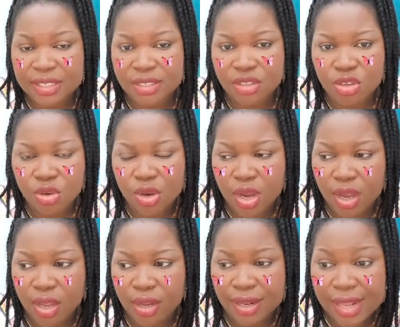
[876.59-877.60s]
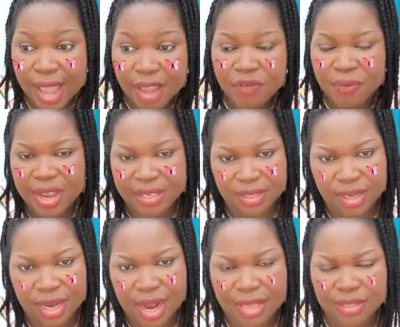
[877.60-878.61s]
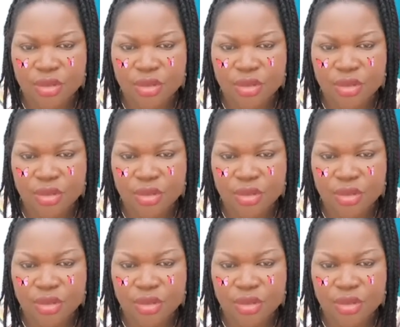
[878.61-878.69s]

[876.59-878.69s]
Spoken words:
new live masterclass.